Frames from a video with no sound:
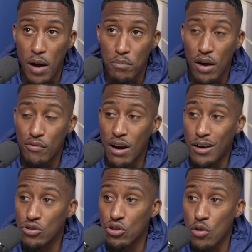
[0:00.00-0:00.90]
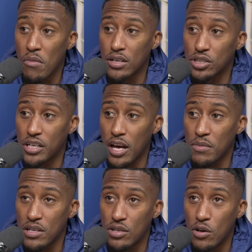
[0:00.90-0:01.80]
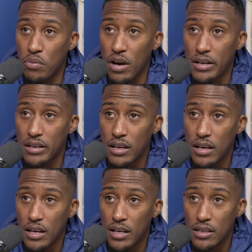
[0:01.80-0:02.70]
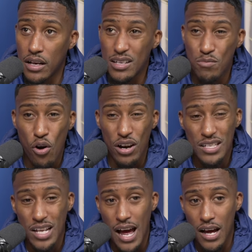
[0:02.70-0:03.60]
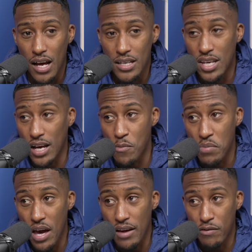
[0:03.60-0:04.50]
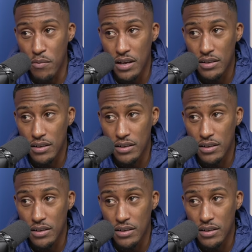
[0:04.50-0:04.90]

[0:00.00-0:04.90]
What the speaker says: my brother out so much, you get me? Yeah. To the point, he's more or less like a second PA for man.